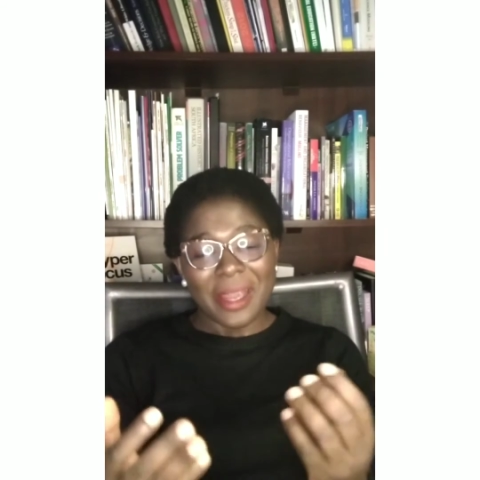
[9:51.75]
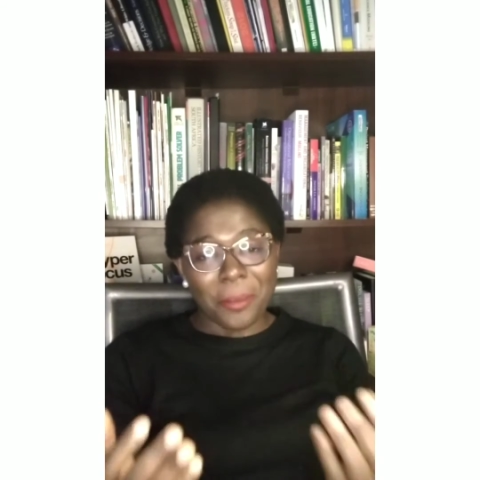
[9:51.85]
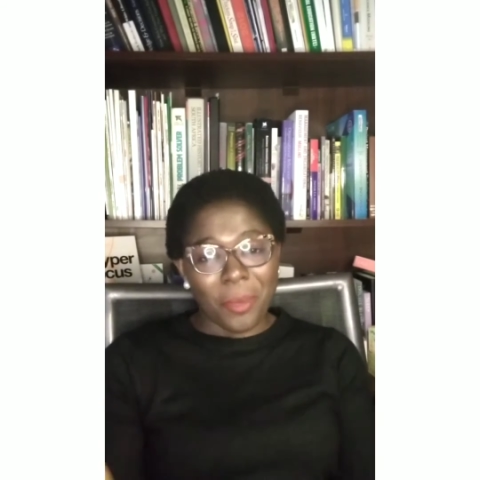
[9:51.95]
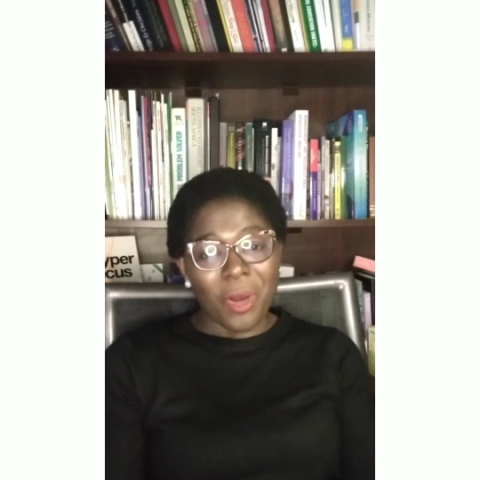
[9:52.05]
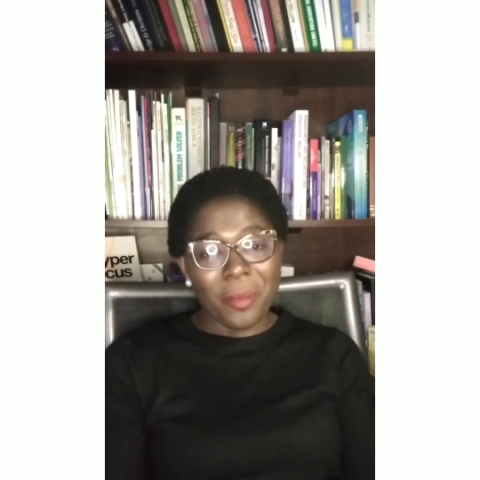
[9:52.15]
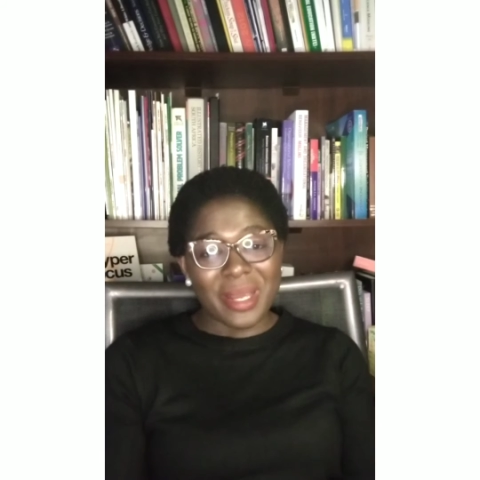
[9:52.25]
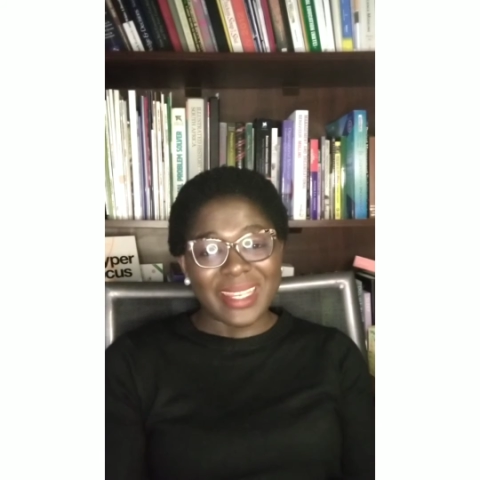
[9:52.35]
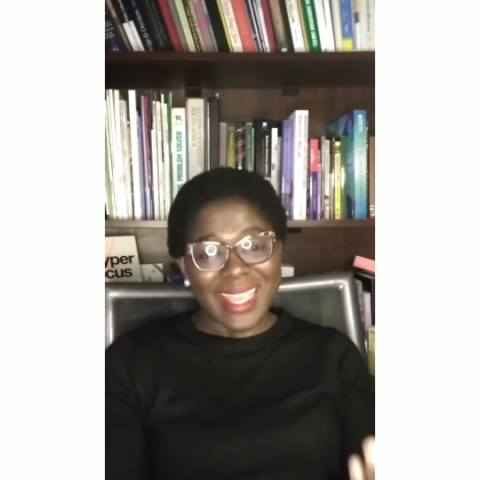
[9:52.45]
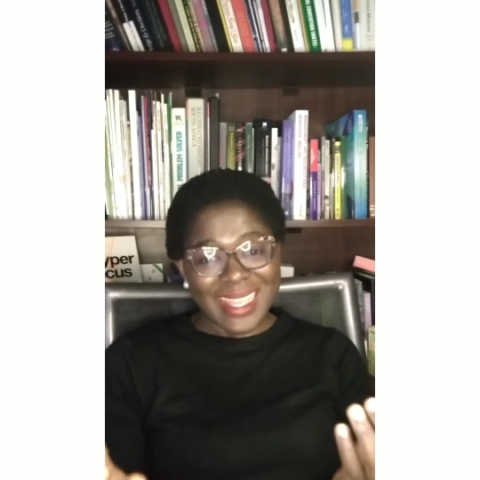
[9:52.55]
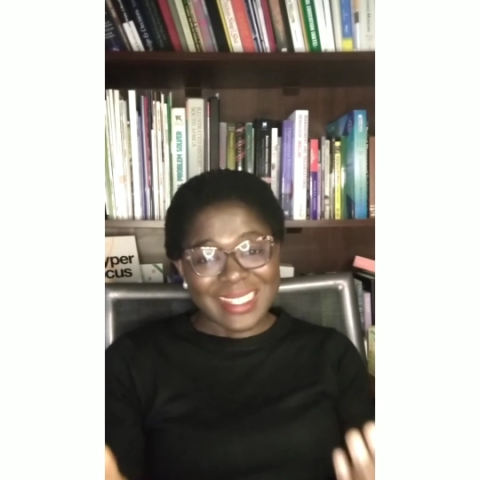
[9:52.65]
more
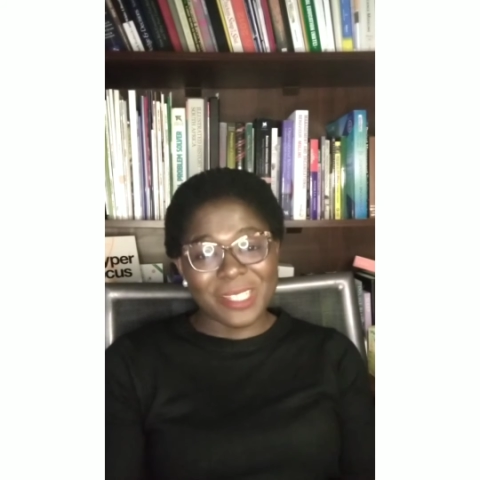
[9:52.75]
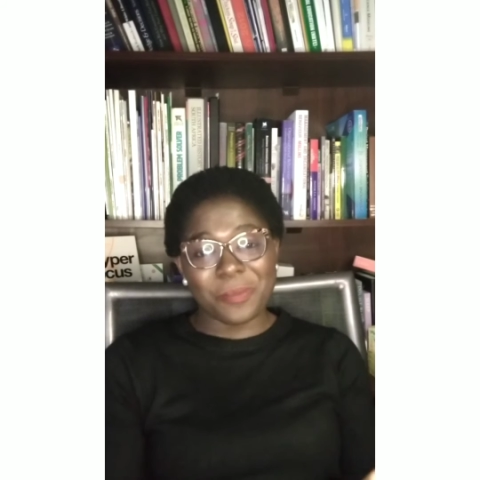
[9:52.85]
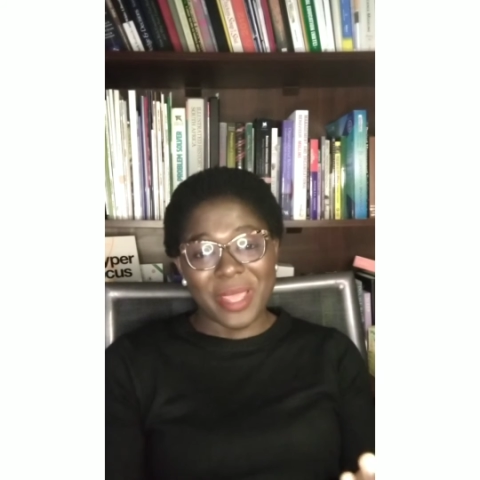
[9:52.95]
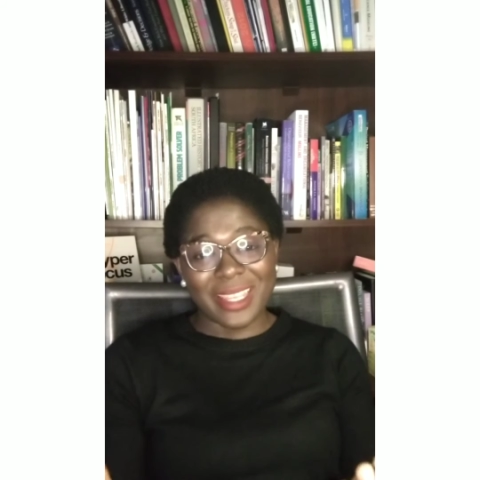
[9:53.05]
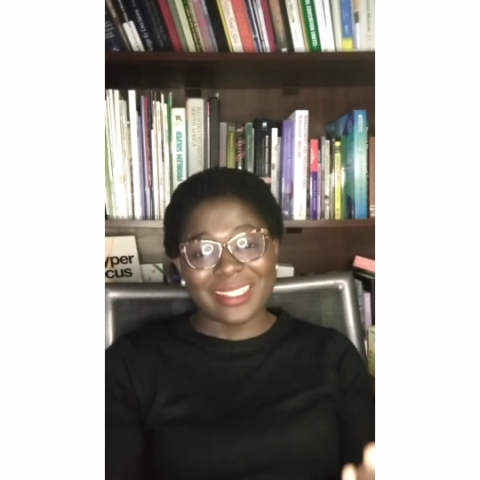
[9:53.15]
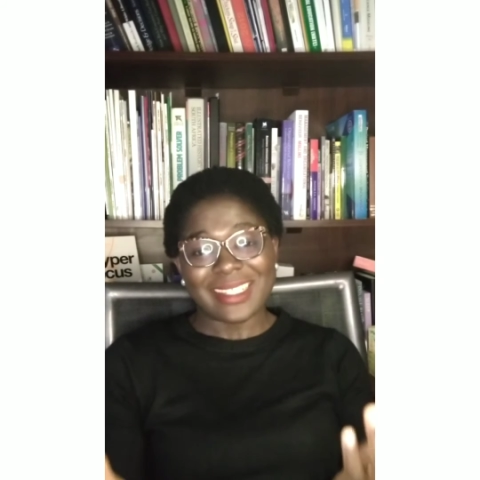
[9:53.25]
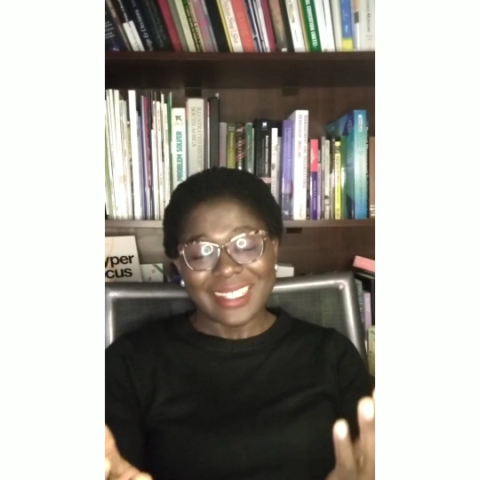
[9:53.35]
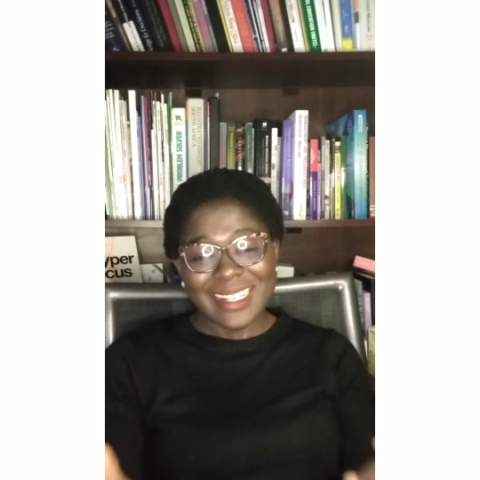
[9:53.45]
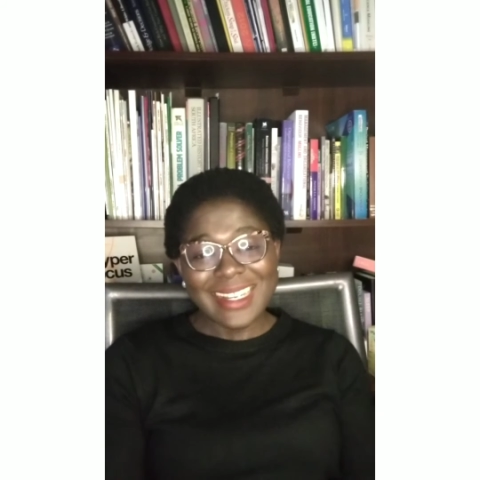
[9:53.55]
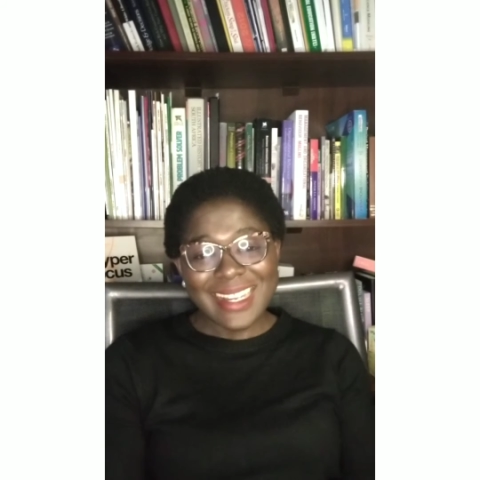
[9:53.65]
money and spend
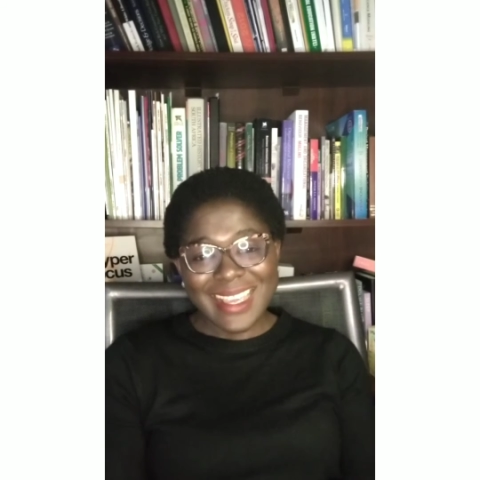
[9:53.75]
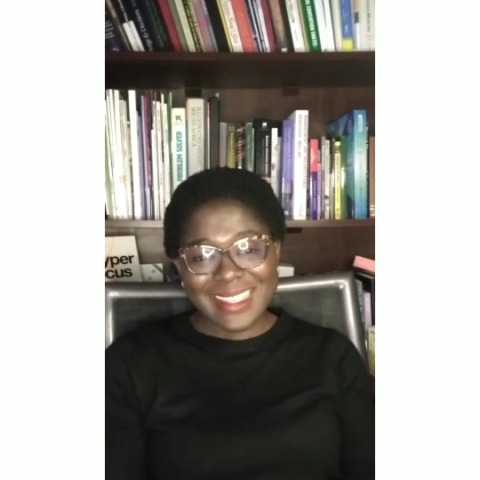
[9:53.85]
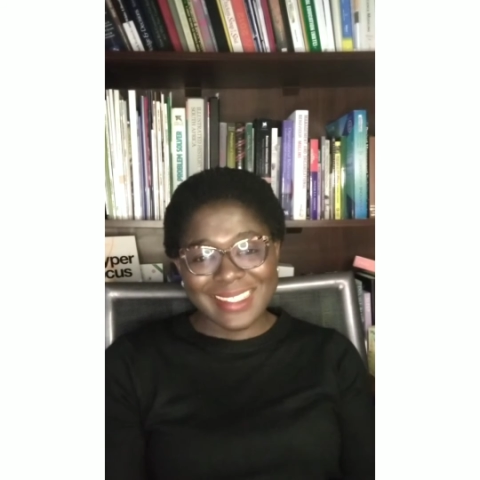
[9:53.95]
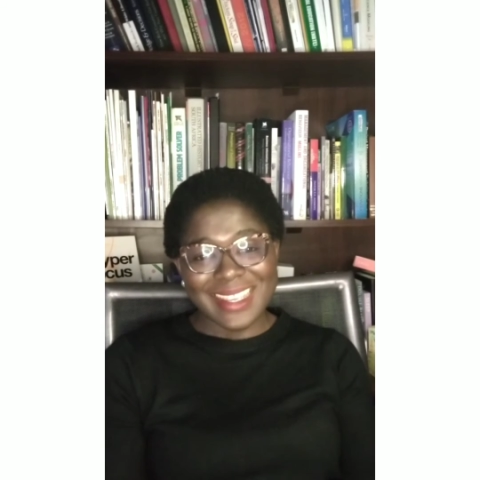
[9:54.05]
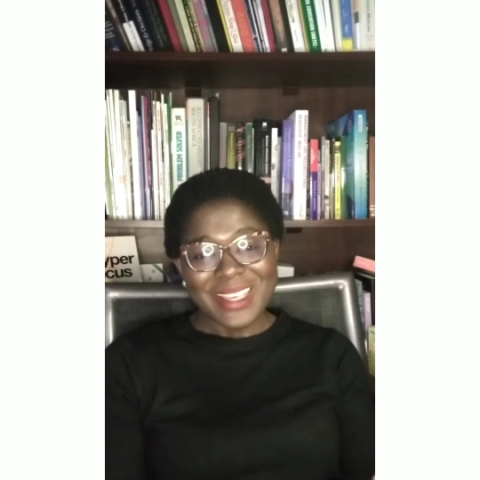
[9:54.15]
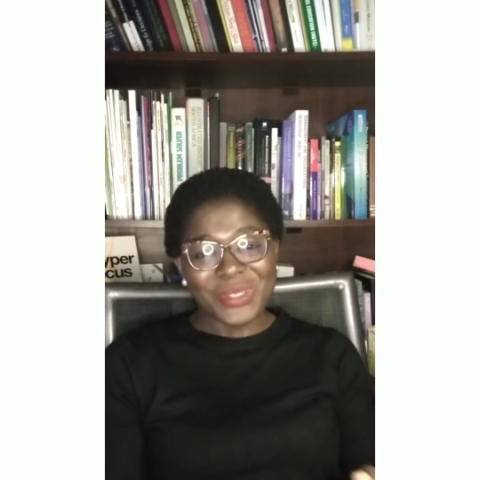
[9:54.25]
less.